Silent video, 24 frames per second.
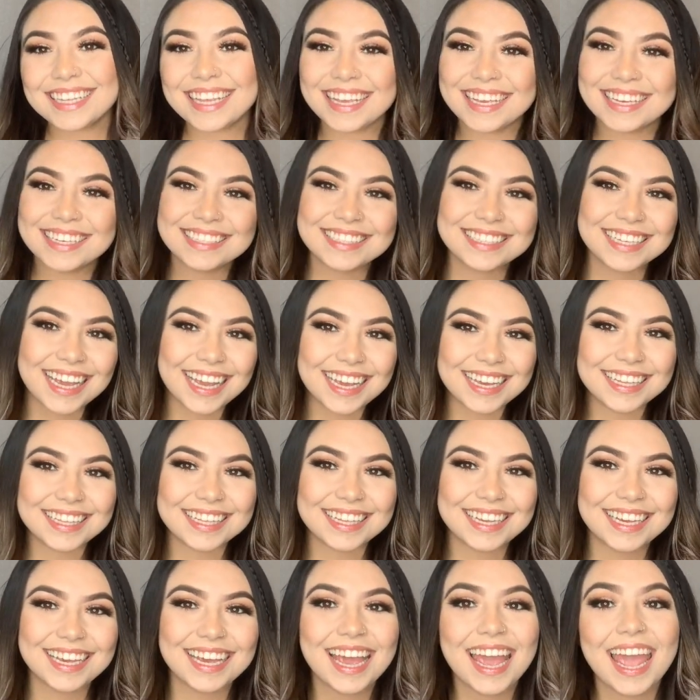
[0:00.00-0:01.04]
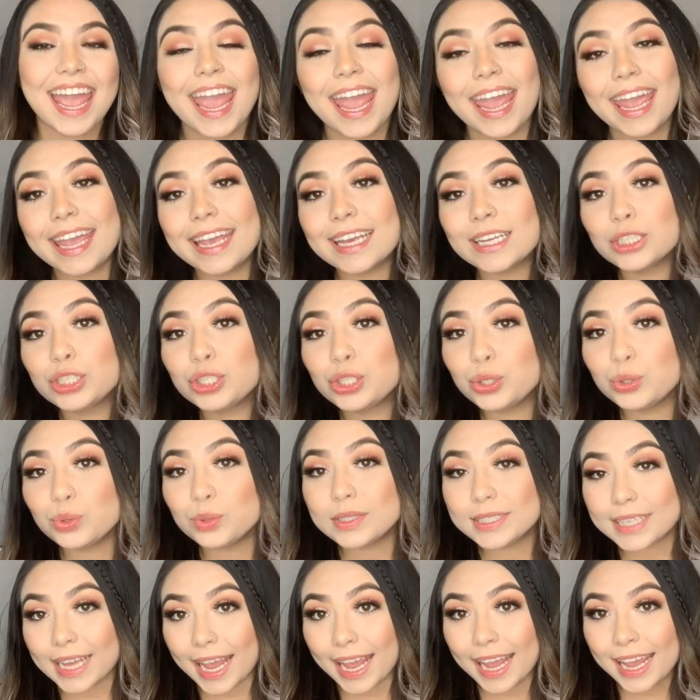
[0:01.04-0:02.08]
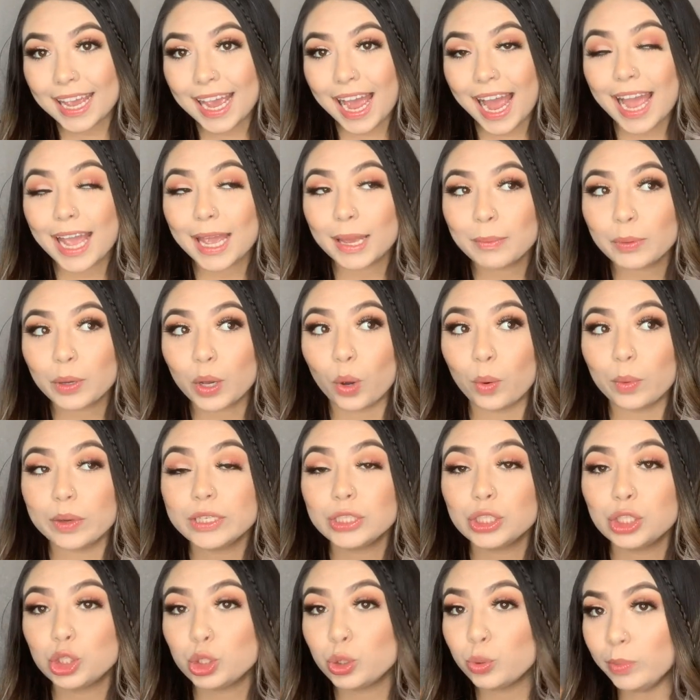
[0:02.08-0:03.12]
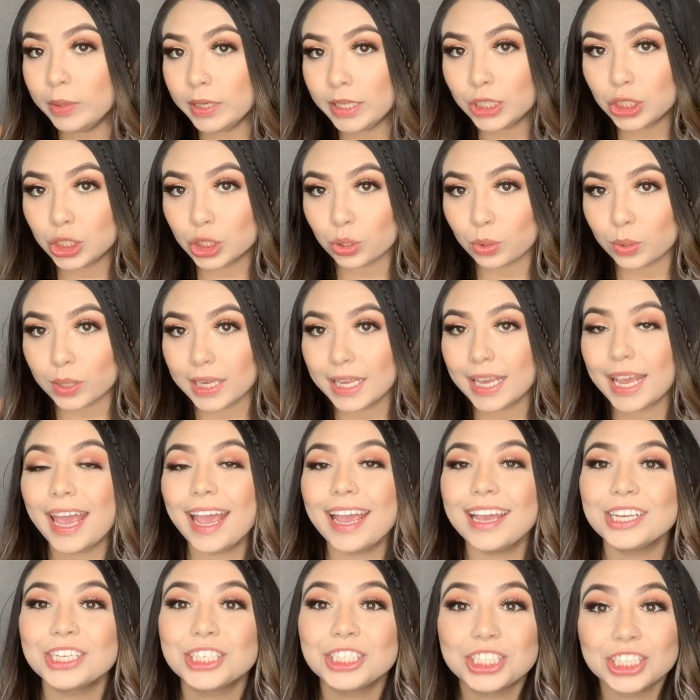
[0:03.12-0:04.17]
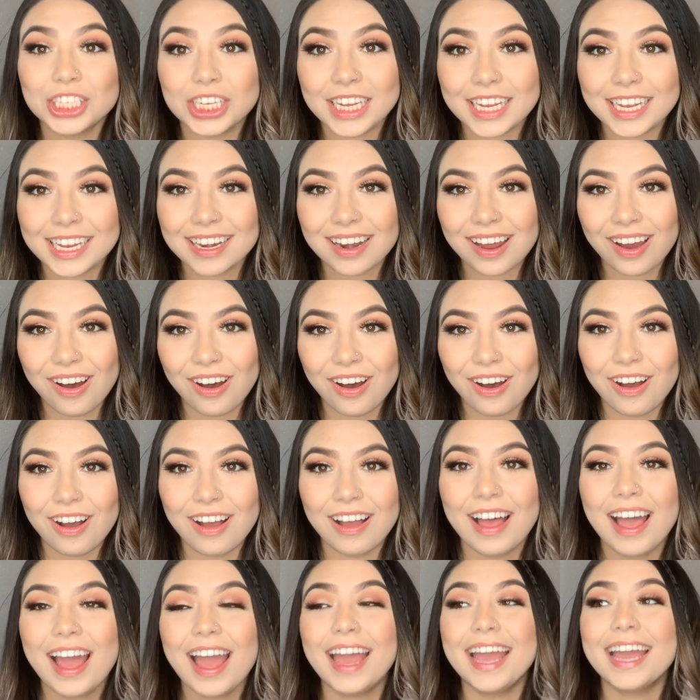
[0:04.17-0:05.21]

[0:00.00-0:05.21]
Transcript: it's Hailey, and today I am going to be doing a Shein haul.